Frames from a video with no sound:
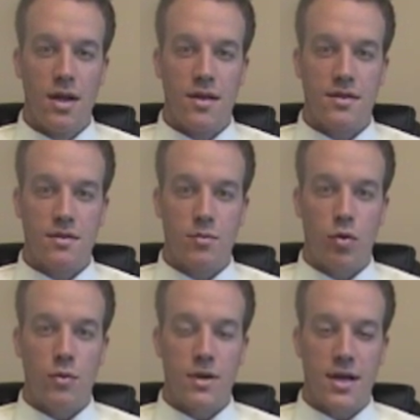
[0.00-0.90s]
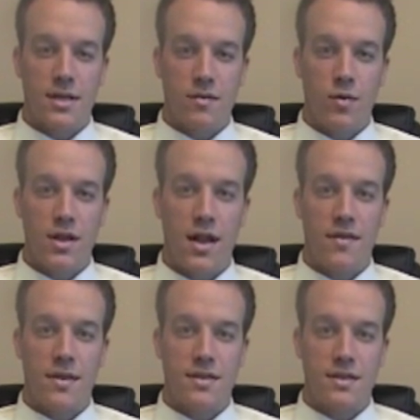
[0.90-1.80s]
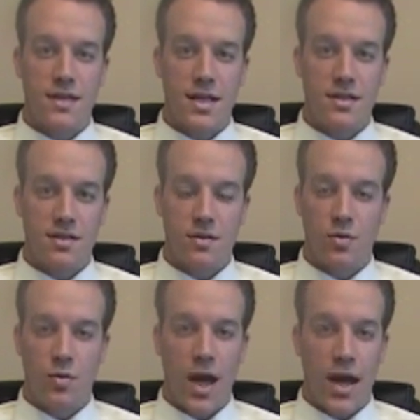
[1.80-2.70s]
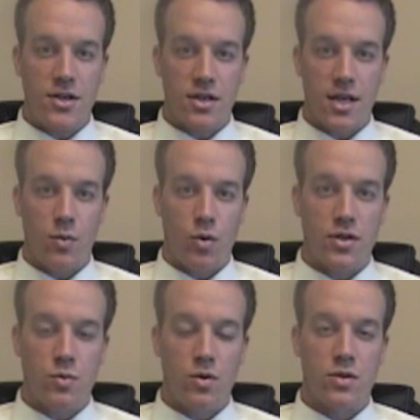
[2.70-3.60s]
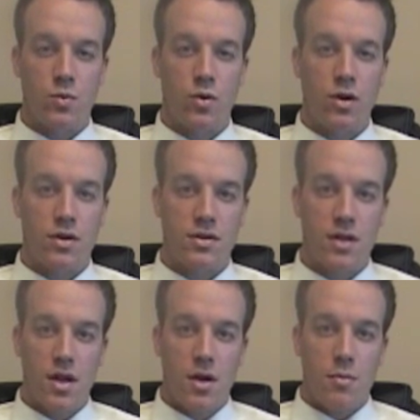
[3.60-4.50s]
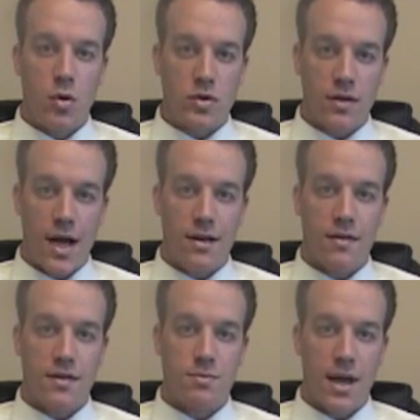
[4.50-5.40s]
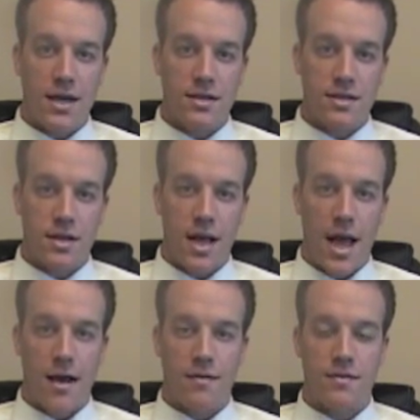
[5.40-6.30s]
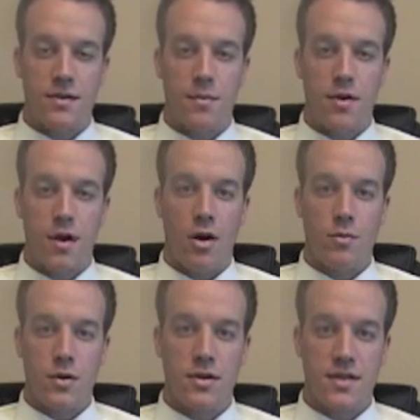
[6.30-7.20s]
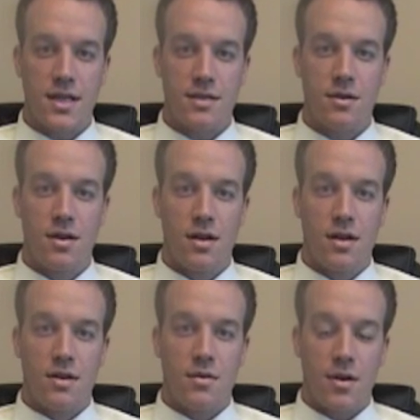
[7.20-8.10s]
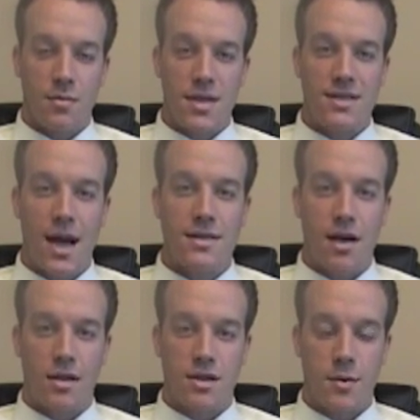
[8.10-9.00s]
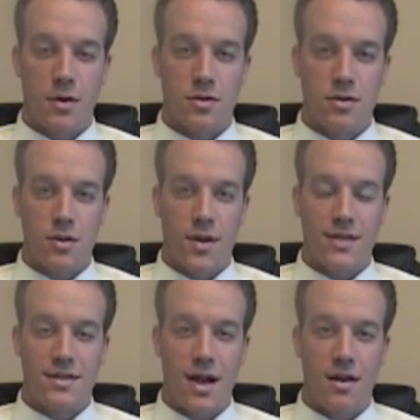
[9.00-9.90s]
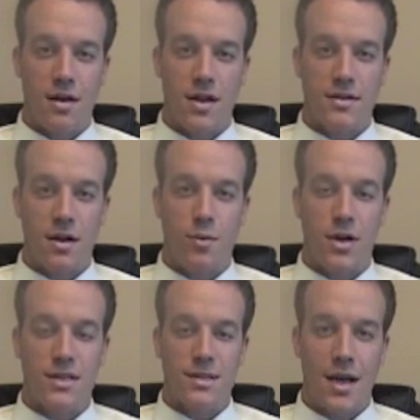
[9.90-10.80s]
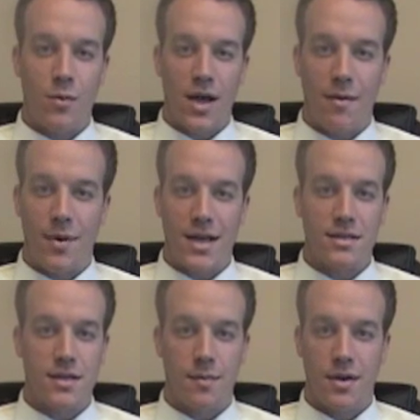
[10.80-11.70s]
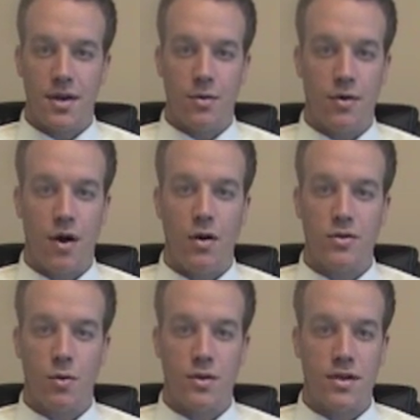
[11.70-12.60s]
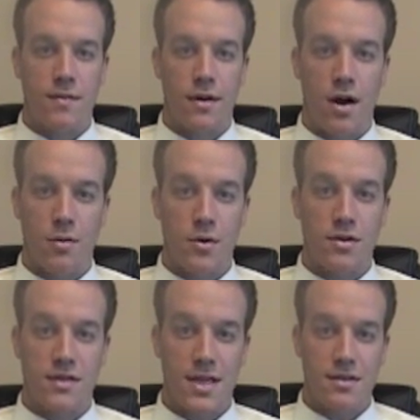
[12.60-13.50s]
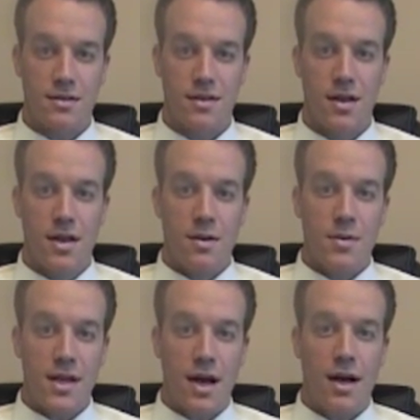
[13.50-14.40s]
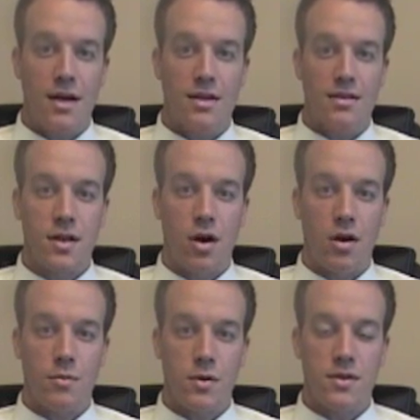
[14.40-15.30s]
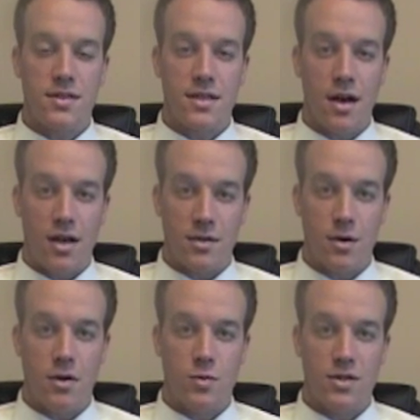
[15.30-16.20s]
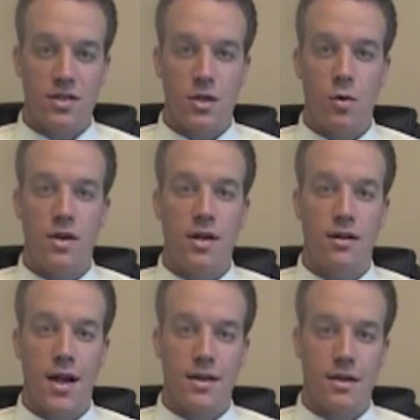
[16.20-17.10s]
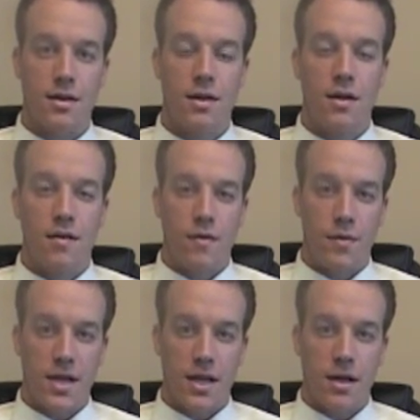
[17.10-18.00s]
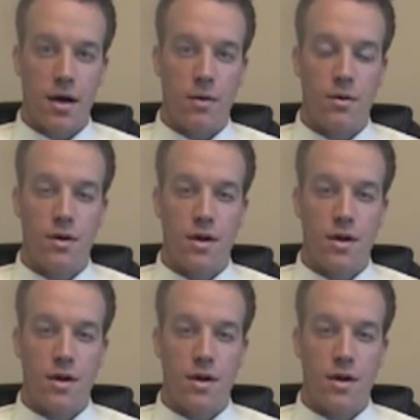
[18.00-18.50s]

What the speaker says: this is important because if we let this disease just rage and get worse and worse and worse, most likely this patient's going to have some other autoimmune disease besides Hashimoto's, and so that's not a pretty sight. We have patients come in here with all sorts of different autoimmune diseases because their autoimmune disease, Hashimoto's, was totally neglected from the get-go.